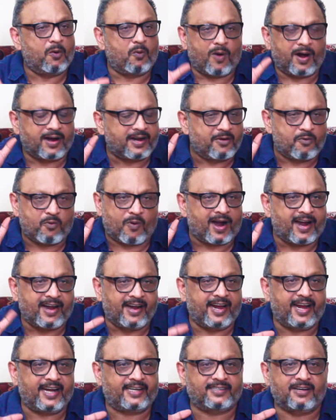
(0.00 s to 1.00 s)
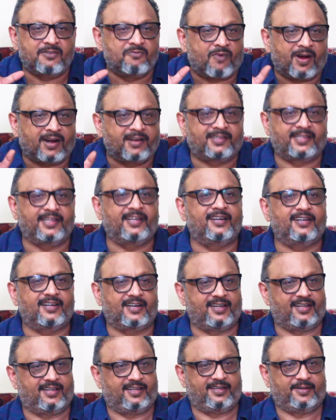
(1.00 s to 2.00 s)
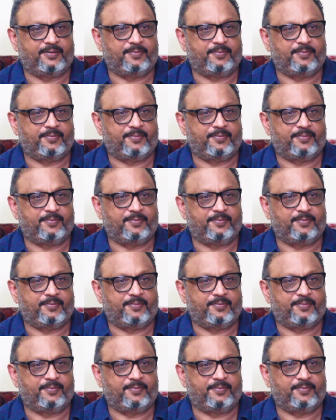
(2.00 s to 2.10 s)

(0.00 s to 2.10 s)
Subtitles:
want a one nation, one theory.